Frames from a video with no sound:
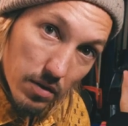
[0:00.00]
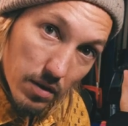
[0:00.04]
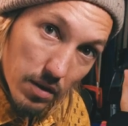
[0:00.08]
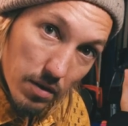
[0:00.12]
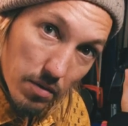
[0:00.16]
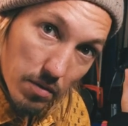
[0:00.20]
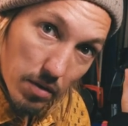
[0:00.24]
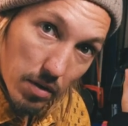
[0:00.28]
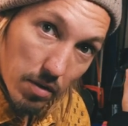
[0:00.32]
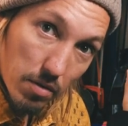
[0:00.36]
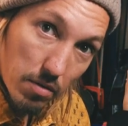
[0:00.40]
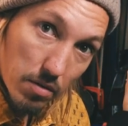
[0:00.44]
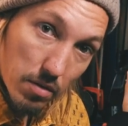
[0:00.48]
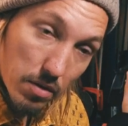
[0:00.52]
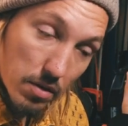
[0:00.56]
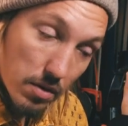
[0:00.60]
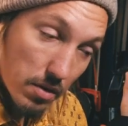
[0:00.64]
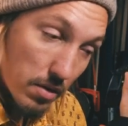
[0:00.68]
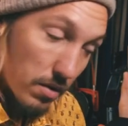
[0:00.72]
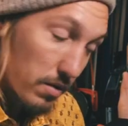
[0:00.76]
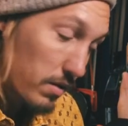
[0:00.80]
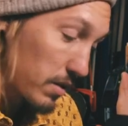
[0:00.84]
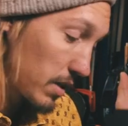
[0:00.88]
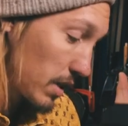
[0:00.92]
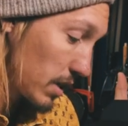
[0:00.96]
the
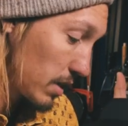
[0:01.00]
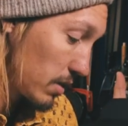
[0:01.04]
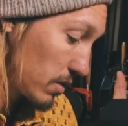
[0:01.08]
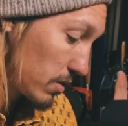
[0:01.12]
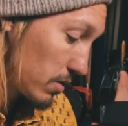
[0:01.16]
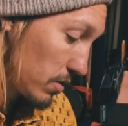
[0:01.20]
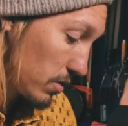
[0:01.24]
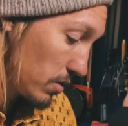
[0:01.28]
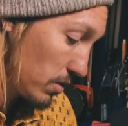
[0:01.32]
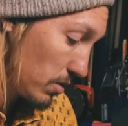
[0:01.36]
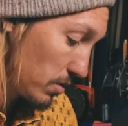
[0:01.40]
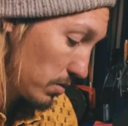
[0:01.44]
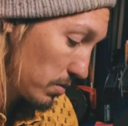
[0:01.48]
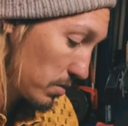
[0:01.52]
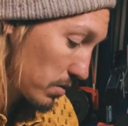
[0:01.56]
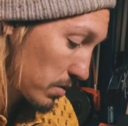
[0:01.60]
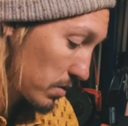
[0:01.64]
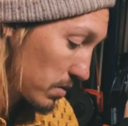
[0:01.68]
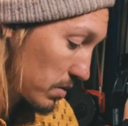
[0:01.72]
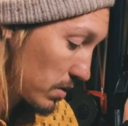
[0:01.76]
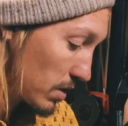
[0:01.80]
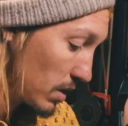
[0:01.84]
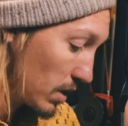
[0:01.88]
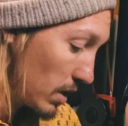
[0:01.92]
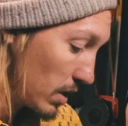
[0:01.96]
recorder than to
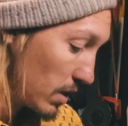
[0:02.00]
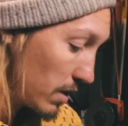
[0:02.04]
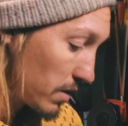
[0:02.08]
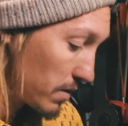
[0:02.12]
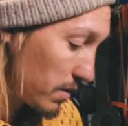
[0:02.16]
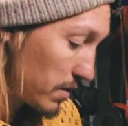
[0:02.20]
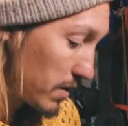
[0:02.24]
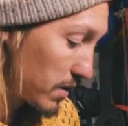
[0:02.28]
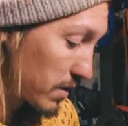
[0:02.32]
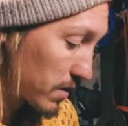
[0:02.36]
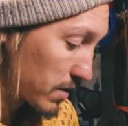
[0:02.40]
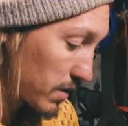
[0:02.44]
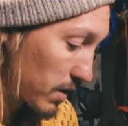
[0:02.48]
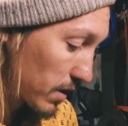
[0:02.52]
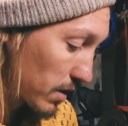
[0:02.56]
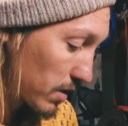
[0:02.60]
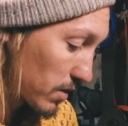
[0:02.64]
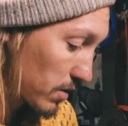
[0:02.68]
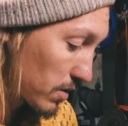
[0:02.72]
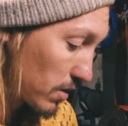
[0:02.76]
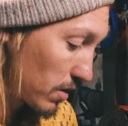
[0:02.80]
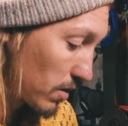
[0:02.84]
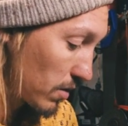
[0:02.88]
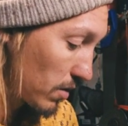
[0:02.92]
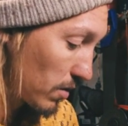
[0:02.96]
use this
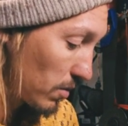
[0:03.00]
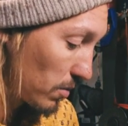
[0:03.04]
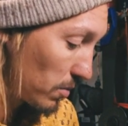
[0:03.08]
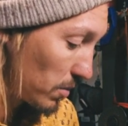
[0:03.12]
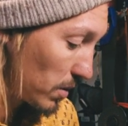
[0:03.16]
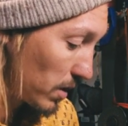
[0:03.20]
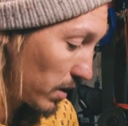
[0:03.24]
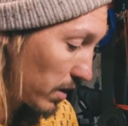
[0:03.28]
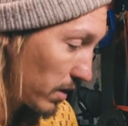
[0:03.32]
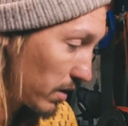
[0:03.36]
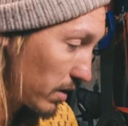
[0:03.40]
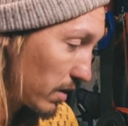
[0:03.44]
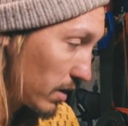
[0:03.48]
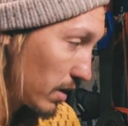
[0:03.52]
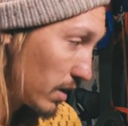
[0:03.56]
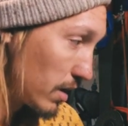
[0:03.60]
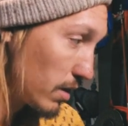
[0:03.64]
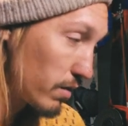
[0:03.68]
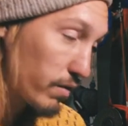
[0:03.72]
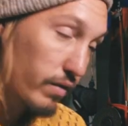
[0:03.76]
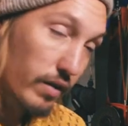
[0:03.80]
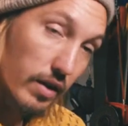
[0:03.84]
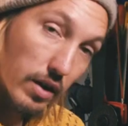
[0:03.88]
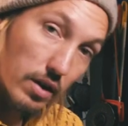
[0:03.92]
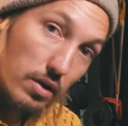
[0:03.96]
external one
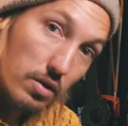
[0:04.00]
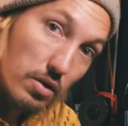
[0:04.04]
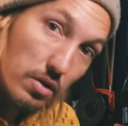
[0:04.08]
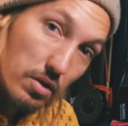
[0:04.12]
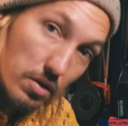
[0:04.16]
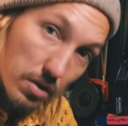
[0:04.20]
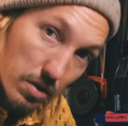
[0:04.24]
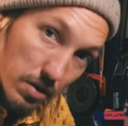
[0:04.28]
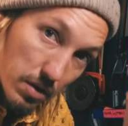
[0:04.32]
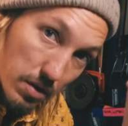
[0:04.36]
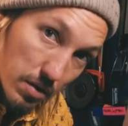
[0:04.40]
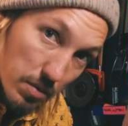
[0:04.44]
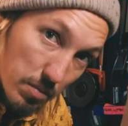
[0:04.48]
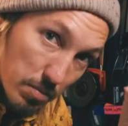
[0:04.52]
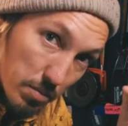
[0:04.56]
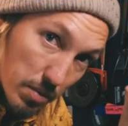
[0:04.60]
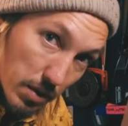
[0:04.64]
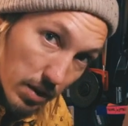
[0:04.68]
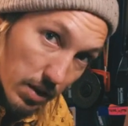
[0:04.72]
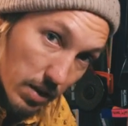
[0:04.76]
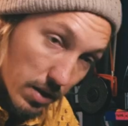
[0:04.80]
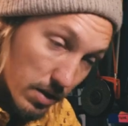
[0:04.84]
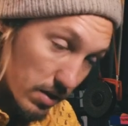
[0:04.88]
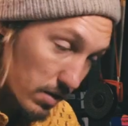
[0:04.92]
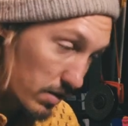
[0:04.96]
if I could,
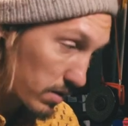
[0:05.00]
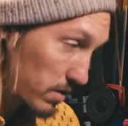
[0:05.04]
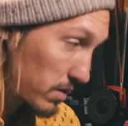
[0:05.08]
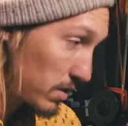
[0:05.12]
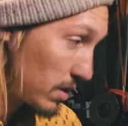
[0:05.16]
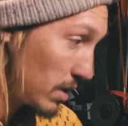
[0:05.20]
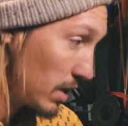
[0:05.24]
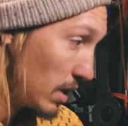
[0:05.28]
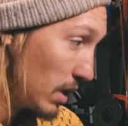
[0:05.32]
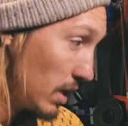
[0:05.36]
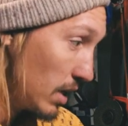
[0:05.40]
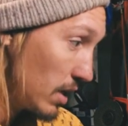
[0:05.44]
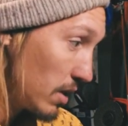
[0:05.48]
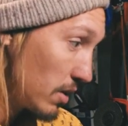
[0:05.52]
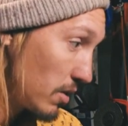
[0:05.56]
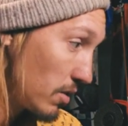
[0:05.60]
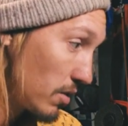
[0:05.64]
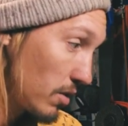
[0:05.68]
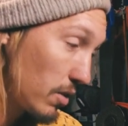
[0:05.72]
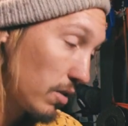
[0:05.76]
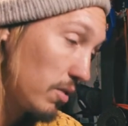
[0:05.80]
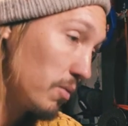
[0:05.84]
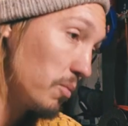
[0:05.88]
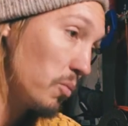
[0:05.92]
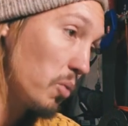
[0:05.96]
because
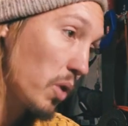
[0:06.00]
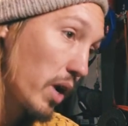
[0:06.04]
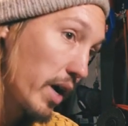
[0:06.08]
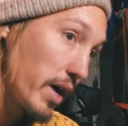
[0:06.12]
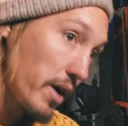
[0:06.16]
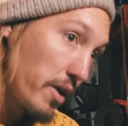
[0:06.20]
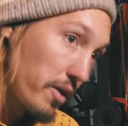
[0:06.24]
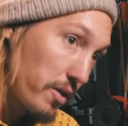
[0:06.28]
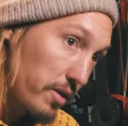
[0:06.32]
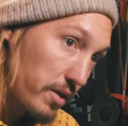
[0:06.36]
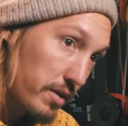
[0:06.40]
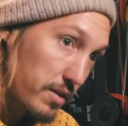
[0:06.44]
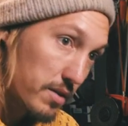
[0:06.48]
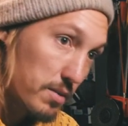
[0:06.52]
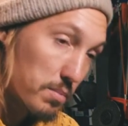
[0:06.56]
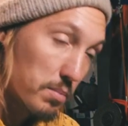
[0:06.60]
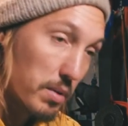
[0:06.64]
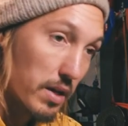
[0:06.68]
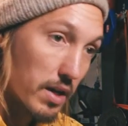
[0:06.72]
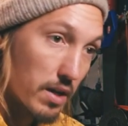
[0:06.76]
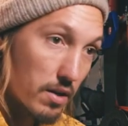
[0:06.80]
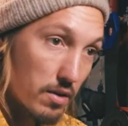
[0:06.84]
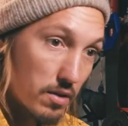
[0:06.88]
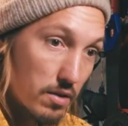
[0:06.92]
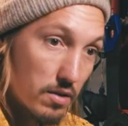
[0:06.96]
wired is
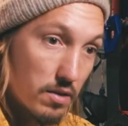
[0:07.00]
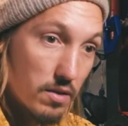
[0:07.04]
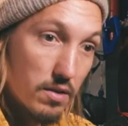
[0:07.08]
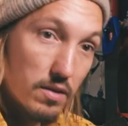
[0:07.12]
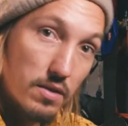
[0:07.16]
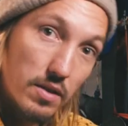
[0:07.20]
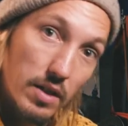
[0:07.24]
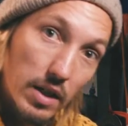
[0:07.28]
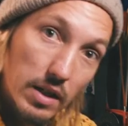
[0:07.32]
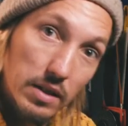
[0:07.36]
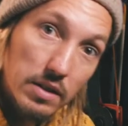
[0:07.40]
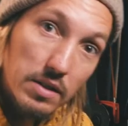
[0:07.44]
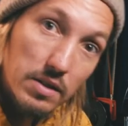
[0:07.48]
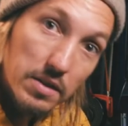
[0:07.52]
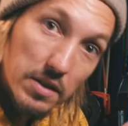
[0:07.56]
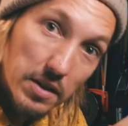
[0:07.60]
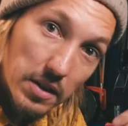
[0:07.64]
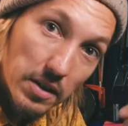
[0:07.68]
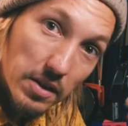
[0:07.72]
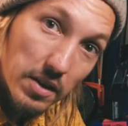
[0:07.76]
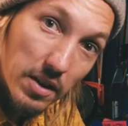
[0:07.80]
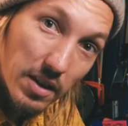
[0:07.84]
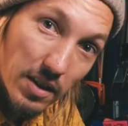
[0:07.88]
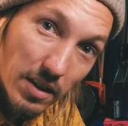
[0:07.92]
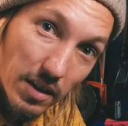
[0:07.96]
better, not
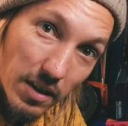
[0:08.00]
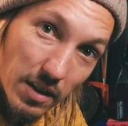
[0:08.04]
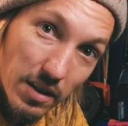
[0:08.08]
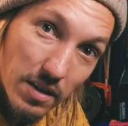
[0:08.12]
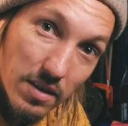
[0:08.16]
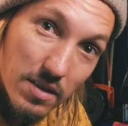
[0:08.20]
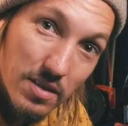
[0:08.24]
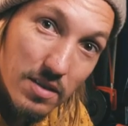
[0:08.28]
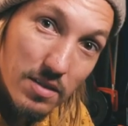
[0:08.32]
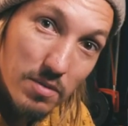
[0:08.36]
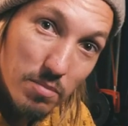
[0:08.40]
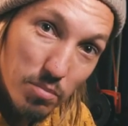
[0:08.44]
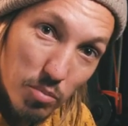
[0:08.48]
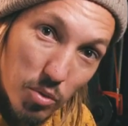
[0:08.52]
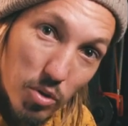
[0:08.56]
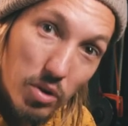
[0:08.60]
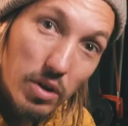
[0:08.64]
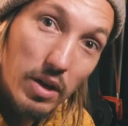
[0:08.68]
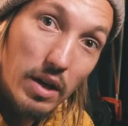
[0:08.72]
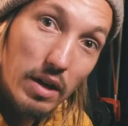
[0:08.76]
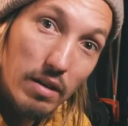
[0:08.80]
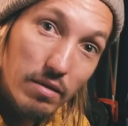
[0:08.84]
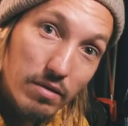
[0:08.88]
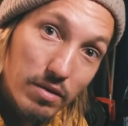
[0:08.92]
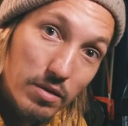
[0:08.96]
syncing is more
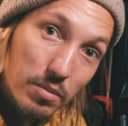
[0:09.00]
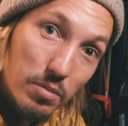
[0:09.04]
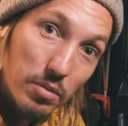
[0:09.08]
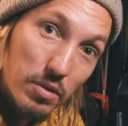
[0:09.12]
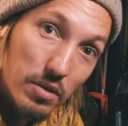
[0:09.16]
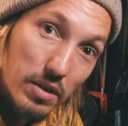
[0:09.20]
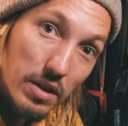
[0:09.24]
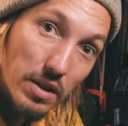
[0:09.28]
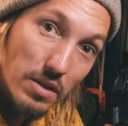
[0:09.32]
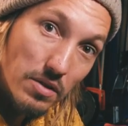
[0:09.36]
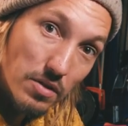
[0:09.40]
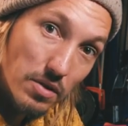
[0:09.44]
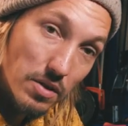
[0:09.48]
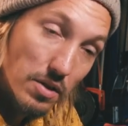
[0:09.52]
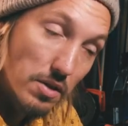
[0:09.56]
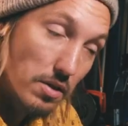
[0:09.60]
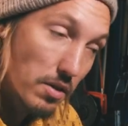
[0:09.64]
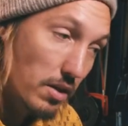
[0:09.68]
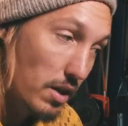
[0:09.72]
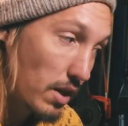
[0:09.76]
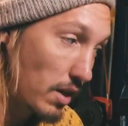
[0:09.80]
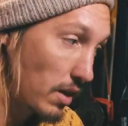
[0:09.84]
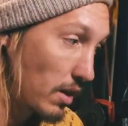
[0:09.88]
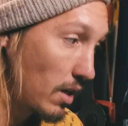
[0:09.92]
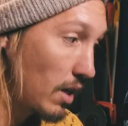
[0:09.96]
comfortable than
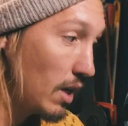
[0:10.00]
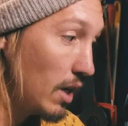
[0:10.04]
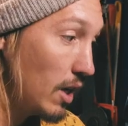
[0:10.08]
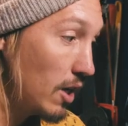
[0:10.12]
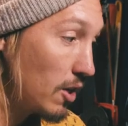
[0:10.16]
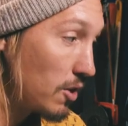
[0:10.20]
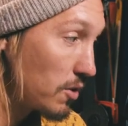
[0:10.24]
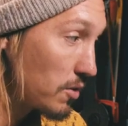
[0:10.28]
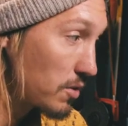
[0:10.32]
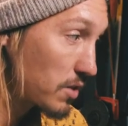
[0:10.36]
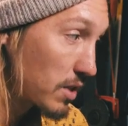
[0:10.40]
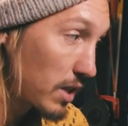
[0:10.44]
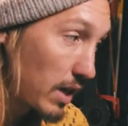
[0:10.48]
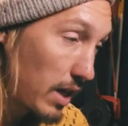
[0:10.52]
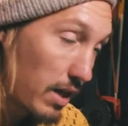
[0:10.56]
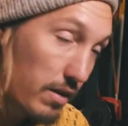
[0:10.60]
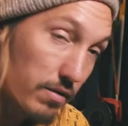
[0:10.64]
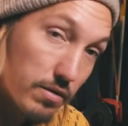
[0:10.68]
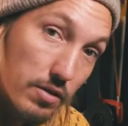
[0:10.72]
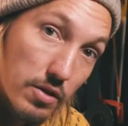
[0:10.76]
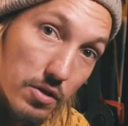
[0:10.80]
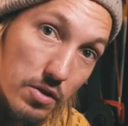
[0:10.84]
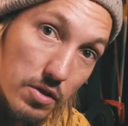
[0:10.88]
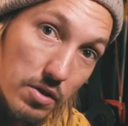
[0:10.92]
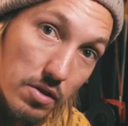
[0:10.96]
syncing. You still have
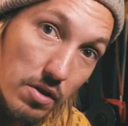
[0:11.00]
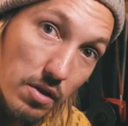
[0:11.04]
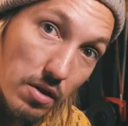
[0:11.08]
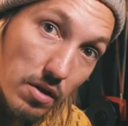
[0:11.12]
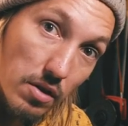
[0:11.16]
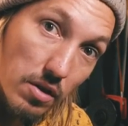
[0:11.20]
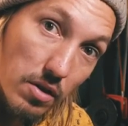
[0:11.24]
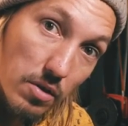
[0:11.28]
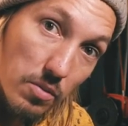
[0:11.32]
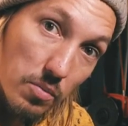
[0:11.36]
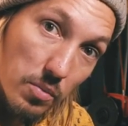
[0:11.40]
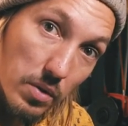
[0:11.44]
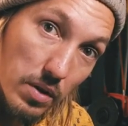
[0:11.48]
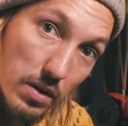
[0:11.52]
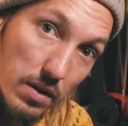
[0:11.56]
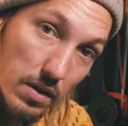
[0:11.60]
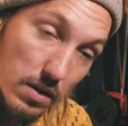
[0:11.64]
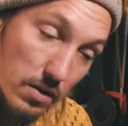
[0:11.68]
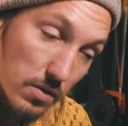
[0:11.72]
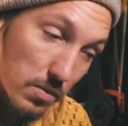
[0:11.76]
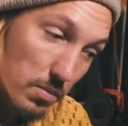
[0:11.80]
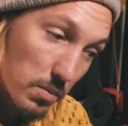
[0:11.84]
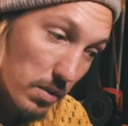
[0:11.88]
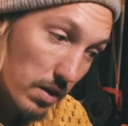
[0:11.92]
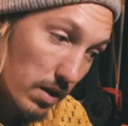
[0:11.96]
to sync with
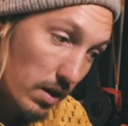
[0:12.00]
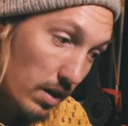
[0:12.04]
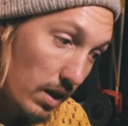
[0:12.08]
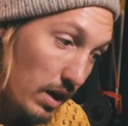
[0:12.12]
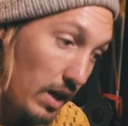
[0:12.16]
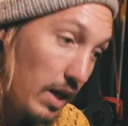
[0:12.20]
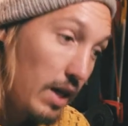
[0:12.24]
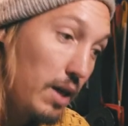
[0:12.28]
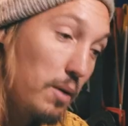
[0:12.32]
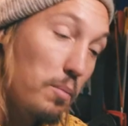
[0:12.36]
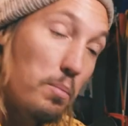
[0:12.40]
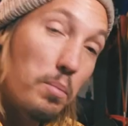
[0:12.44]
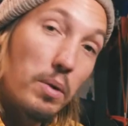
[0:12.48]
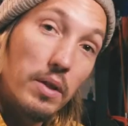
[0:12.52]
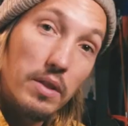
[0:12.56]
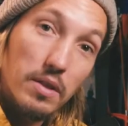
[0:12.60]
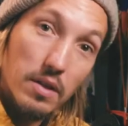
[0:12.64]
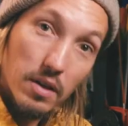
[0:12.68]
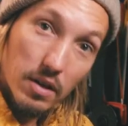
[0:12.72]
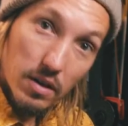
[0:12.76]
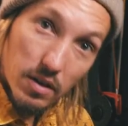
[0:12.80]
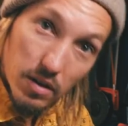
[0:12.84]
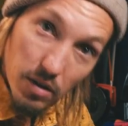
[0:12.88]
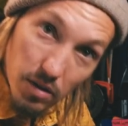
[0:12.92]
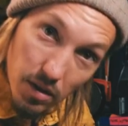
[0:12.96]
this one. But
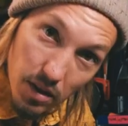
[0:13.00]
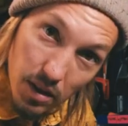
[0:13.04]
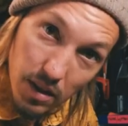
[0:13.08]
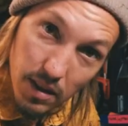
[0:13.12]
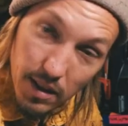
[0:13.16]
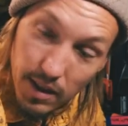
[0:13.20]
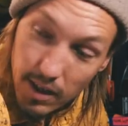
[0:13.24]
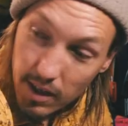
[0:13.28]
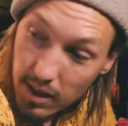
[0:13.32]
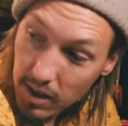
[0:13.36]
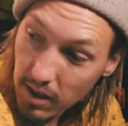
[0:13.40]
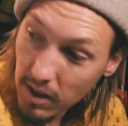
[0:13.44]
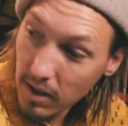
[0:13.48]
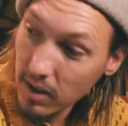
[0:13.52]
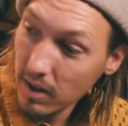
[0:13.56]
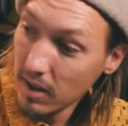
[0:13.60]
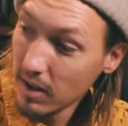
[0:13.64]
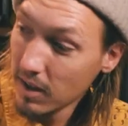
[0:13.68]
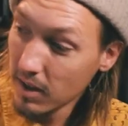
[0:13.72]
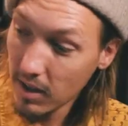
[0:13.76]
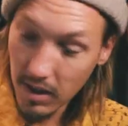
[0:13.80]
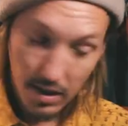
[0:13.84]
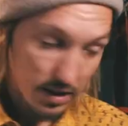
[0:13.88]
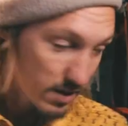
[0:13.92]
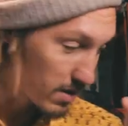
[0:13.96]
the good thing
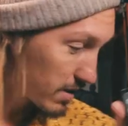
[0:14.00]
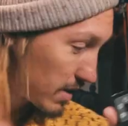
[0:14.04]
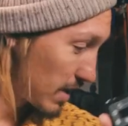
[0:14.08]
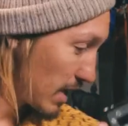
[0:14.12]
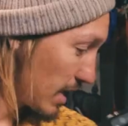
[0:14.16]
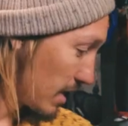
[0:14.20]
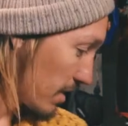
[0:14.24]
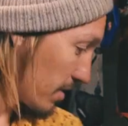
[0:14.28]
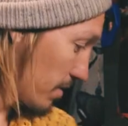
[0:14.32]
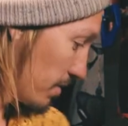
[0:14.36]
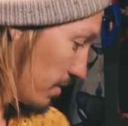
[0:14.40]
is that